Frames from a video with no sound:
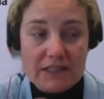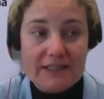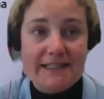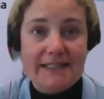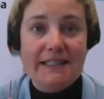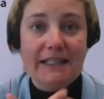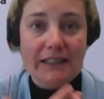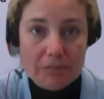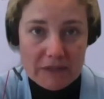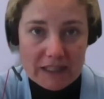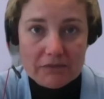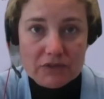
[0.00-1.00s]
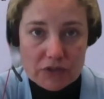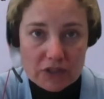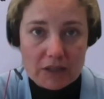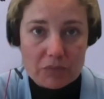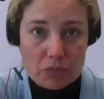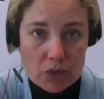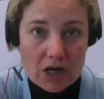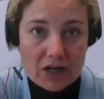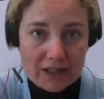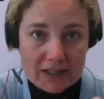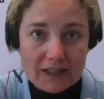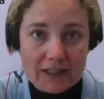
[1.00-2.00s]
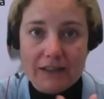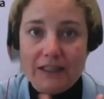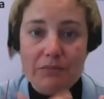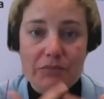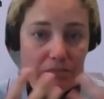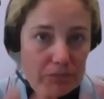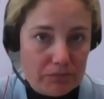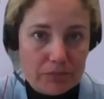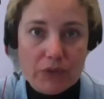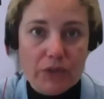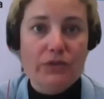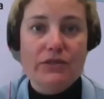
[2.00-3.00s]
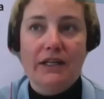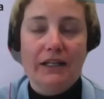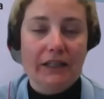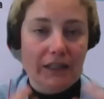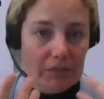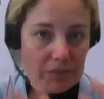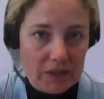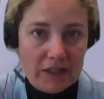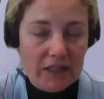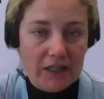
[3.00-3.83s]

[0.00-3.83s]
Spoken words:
but still be able to keep walking and keep producing and keep